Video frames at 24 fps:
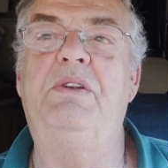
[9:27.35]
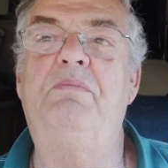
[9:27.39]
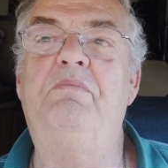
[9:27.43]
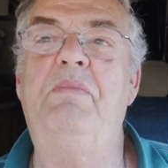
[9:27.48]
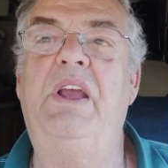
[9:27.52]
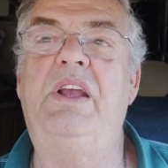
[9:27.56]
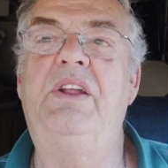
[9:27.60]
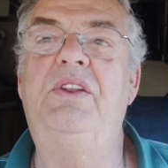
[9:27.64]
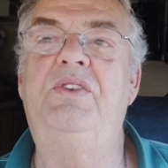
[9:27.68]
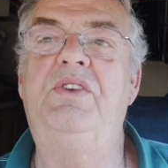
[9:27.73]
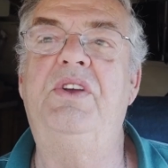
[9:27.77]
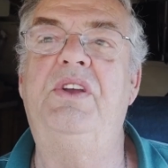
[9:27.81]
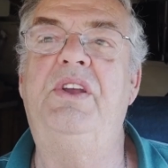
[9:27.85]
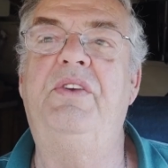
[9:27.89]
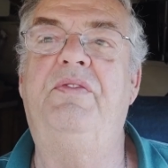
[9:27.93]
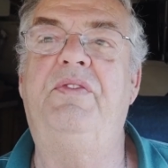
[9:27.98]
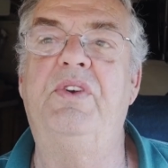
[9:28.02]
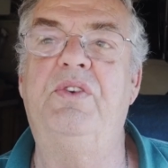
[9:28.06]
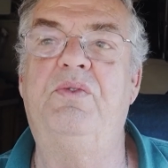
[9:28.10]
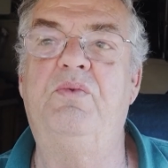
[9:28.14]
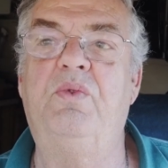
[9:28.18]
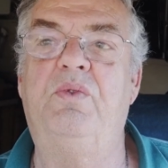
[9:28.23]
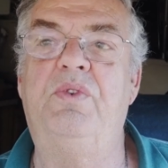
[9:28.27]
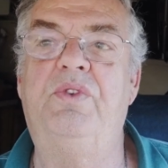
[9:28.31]
But
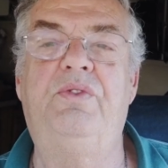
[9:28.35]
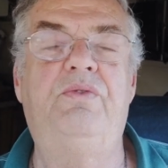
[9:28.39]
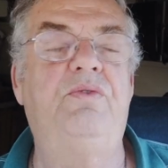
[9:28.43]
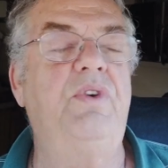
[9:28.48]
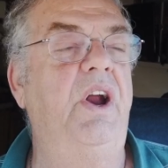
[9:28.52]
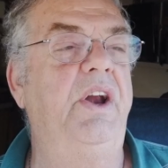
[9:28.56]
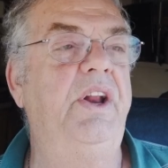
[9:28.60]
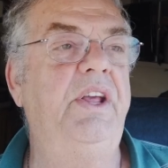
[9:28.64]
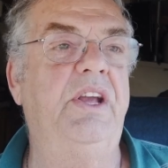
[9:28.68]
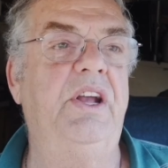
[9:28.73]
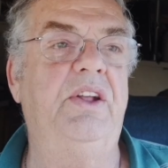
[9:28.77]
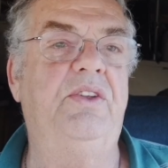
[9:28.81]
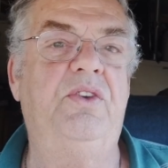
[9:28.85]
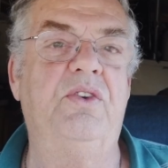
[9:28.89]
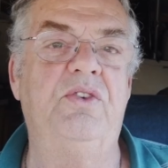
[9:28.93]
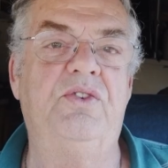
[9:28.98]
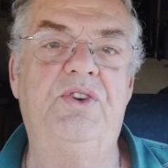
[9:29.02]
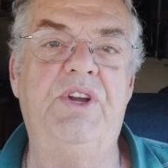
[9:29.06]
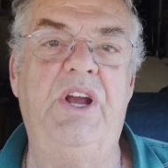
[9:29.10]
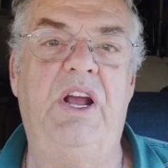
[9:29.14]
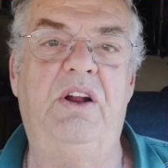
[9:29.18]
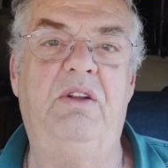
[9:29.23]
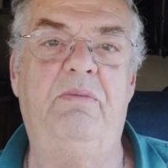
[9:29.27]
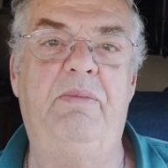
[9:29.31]
if you're trying to get
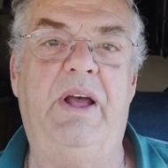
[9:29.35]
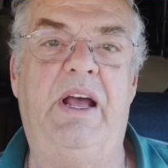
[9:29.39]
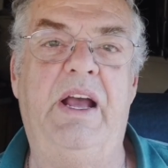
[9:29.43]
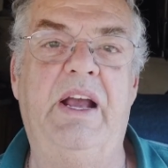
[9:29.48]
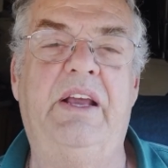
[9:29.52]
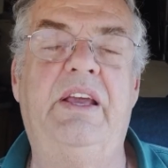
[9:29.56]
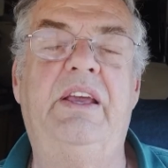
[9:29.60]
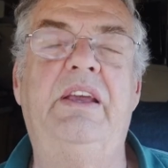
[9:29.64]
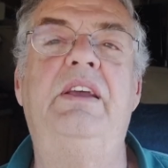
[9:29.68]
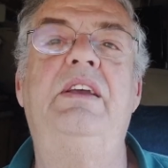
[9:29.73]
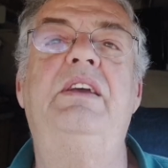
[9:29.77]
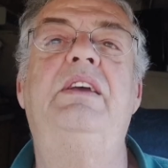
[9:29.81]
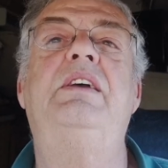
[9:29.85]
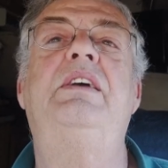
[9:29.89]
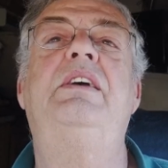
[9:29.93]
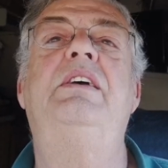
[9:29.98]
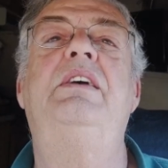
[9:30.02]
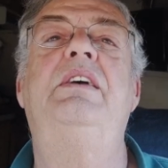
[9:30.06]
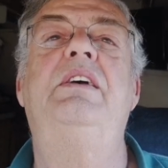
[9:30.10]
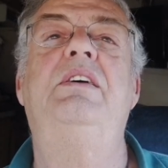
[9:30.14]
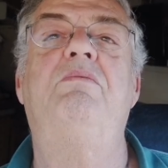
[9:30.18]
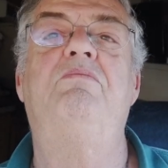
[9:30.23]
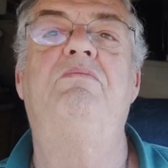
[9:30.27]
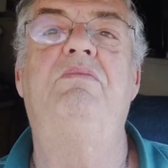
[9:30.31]
your channel back,
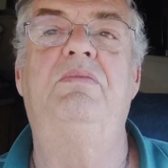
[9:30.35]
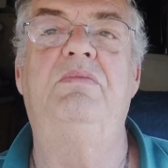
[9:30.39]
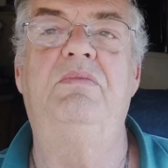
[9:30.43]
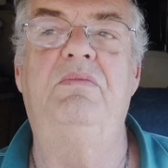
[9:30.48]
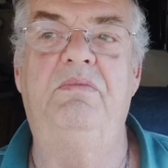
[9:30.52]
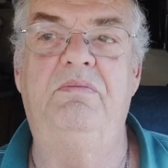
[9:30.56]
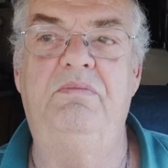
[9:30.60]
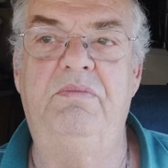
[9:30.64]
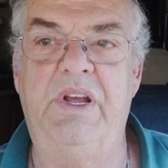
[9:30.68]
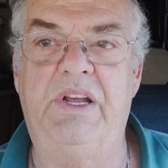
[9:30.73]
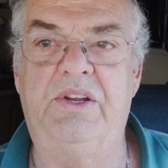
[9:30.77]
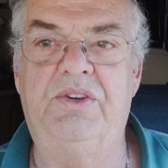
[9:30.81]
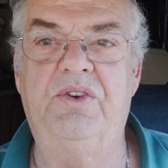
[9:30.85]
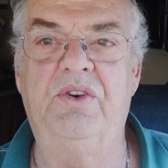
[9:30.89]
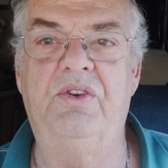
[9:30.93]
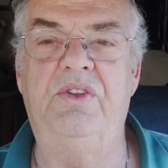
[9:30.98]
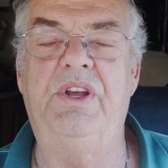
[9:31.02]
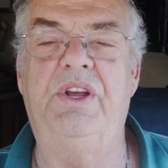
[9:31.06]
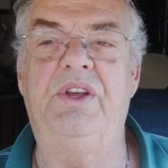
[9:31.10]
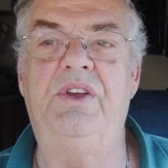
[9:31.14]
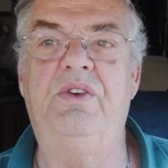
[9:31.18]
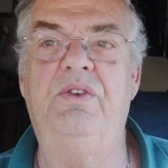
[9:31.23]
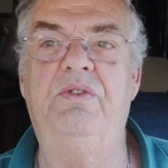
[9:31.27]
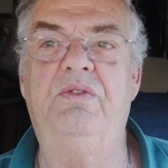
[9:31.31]
make
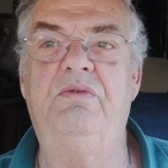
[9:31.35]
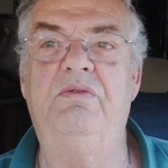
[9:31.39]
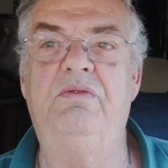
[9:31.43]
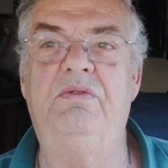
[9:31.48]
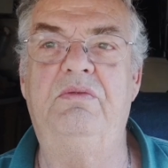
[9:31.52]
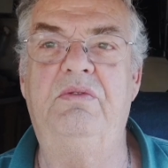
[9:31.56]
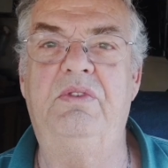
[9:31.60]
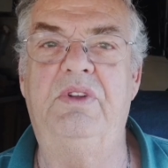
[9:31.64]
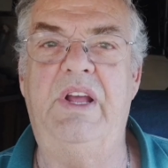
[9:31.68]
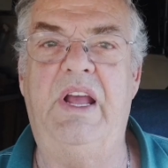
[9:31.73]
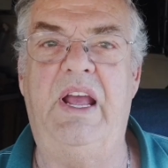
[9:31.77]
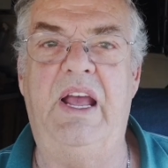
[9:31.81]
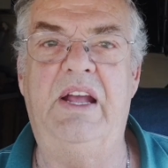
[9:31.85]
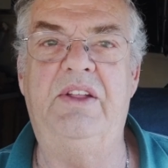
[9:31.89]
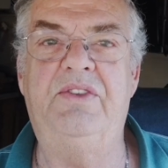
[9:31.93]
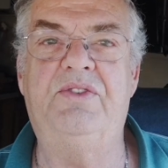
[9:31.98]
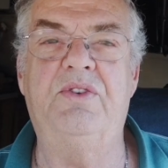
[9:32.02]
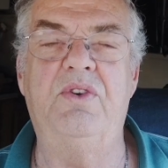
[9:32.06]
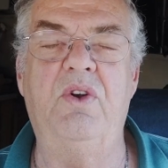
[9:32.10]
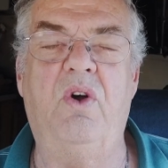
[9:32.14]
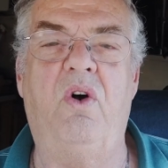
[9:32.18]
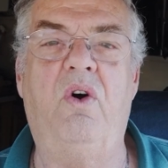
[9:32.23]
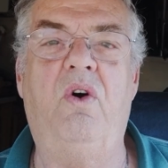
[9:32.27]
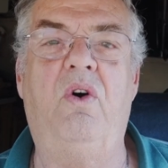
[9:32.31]
sure that you
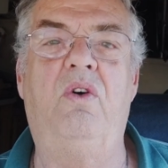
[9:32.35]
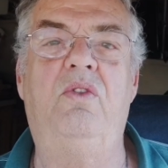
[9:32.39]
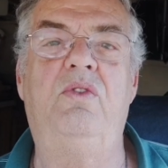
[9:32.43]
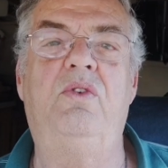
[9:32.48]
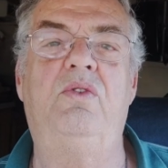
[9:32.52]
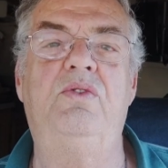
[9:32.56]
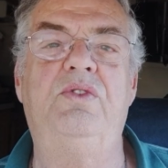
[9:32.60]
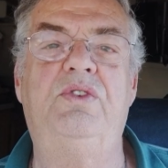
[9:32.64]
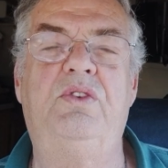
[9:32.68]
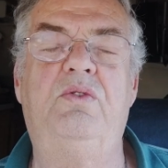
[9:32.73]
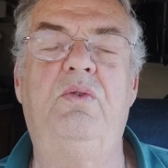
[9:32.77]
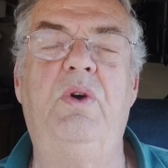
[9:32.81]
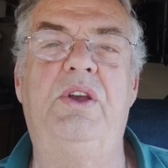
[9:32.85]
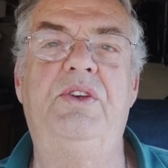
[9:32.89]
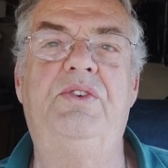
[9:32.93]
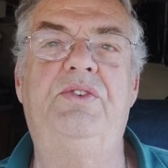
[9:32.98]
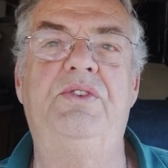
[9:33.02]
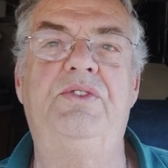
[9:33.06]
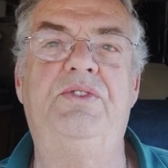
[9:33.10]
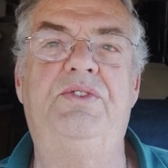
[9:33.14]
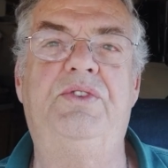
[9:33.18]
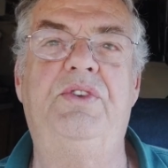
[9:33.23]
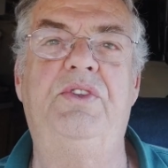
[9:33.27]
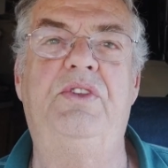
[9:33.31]
answer all those
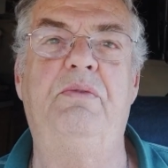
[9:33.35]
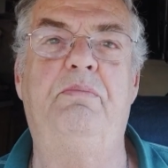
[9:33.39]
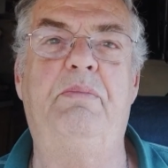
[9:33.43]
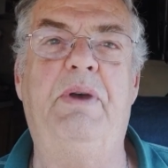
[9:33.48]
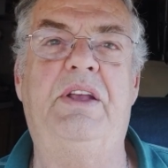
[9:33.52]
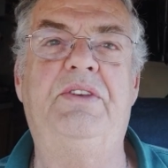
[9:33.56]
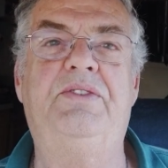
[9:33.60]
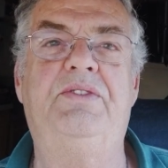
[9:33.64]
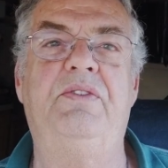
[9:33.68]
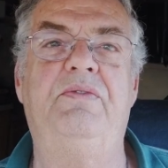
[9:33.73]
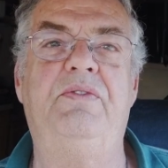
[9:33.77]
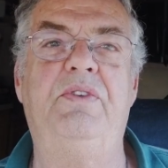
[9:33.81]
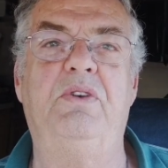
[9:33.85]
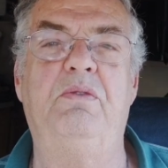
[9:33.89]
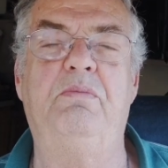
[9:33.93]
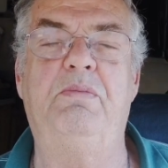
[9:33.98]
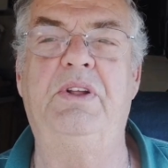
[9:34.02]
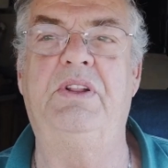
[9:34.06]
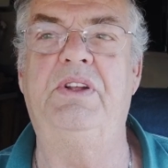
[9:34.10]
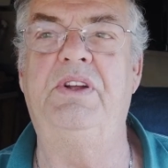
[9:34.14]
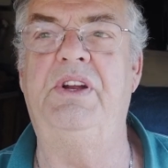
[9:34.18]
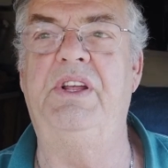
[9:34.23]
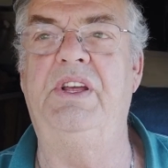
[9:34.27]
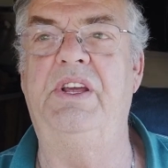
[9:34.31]
questions to the best of your
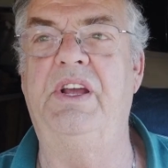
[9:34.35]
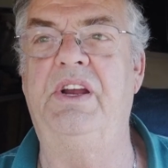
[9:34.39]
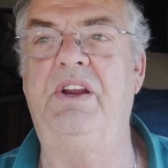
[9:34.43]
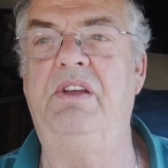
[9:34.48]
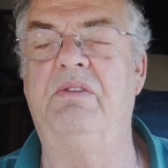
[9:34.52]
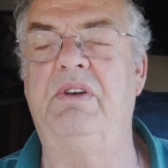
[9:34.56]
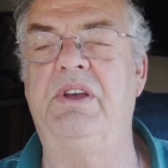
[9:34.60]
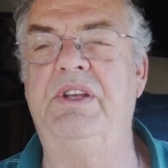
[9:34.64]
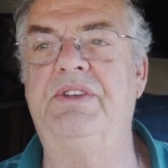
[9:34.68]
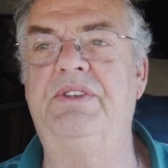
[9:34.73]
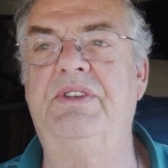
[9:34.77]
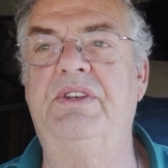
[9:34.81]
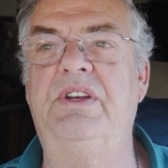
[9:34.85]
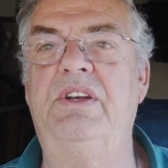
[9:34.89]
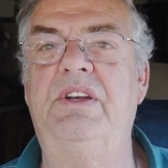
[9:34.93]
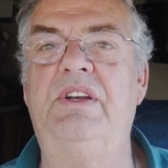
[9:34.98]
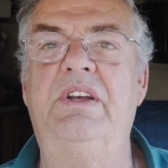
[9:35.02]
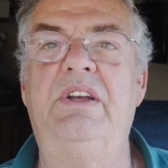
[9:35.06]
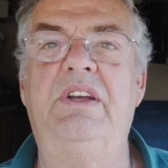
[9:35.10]
ability anyways.